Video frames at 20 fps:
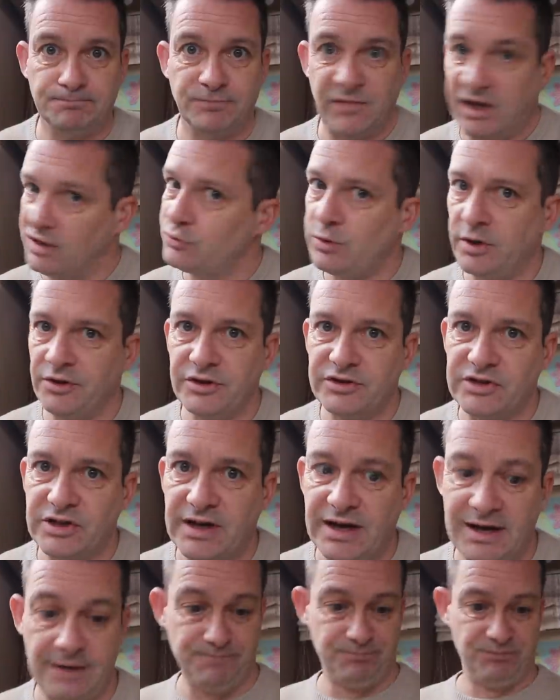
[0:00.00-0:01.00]
That's what they
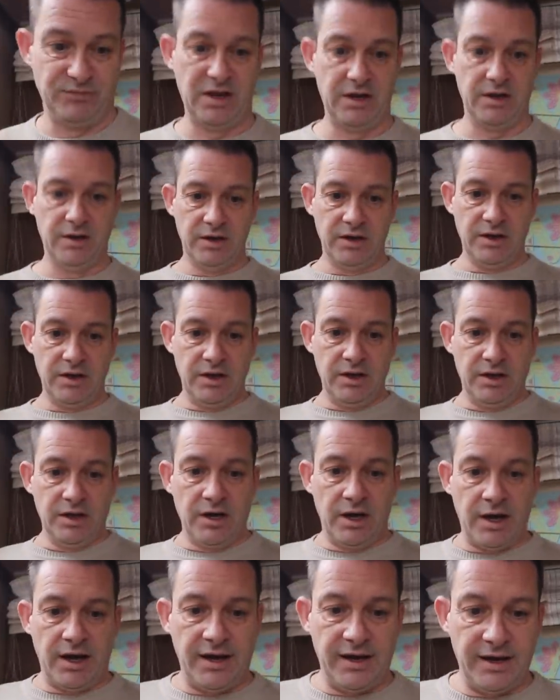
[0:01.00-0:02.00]
say.
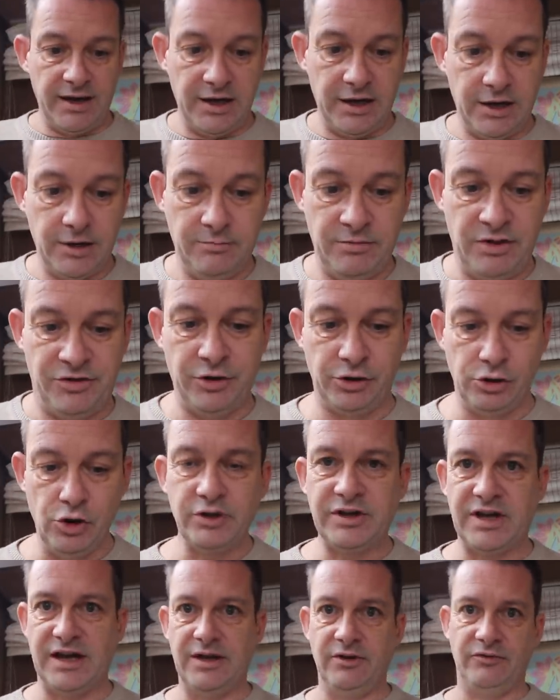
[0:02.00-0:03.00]
Um, they're
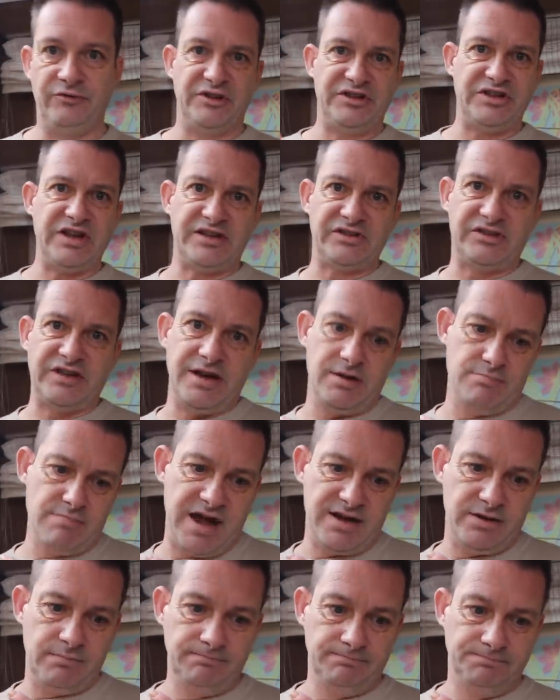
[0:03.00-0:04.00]
looking for 16
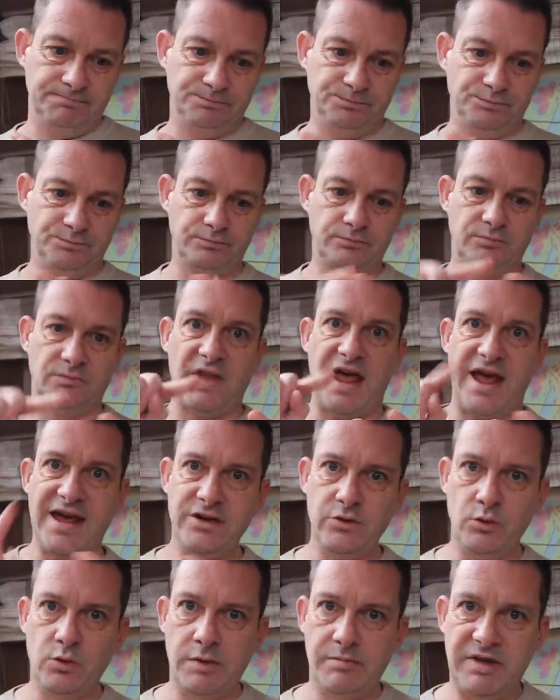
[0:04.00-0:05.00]
men,
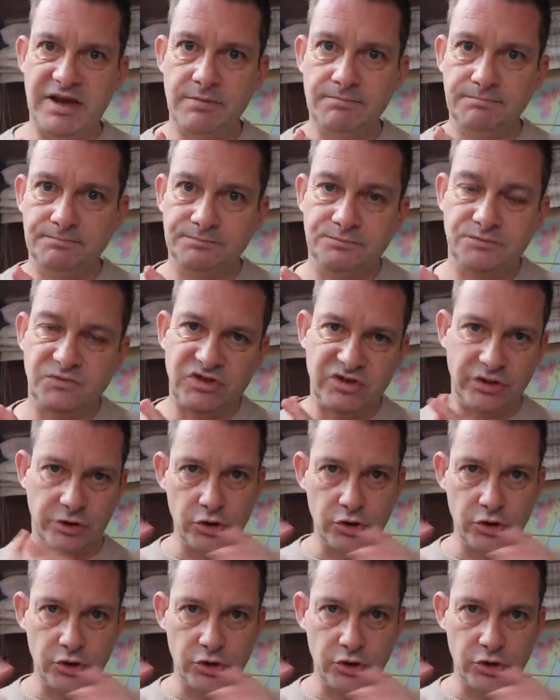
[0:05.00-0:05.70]
8 women, to